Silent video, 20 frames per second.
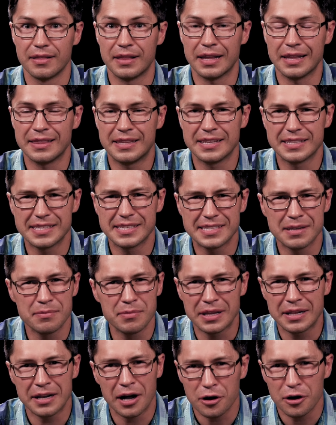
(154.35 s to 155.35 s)
This is
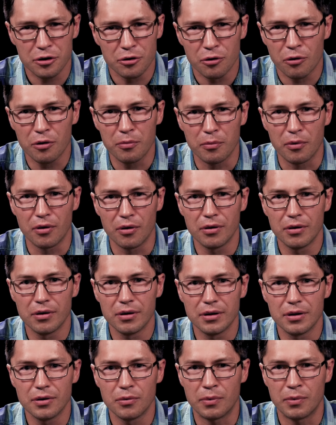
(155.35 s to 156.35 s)
something not normal.
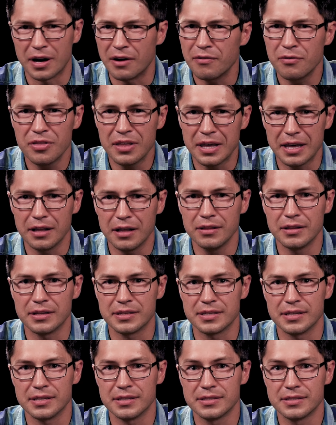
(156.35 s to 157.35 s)
Whatever the
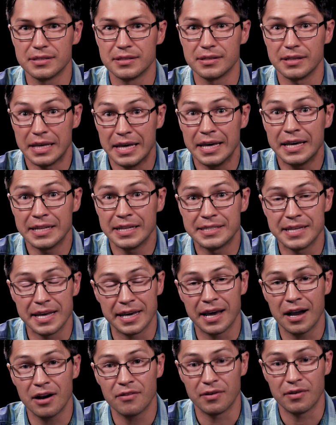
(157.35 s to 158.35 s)
illness is, he can take
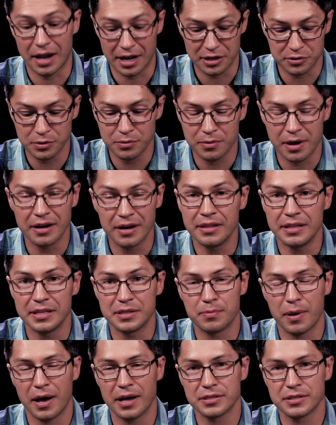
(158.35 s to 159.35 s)
care of it, as we read in these
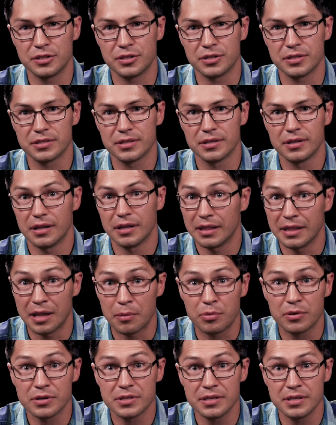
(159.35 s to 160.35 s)
passages.
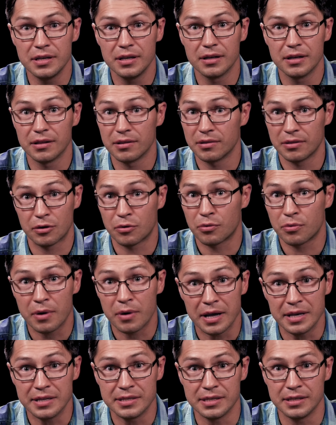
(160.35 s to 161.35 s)
Leprosy,
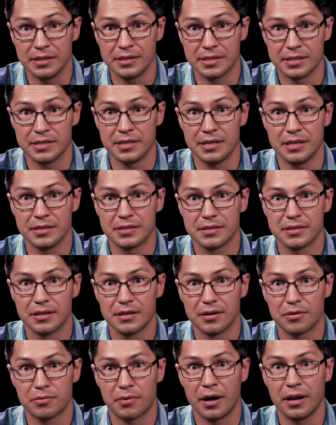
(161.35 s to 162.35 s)
crazy disease,
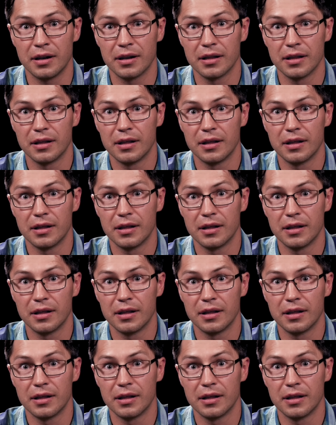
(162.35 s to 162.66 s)
right?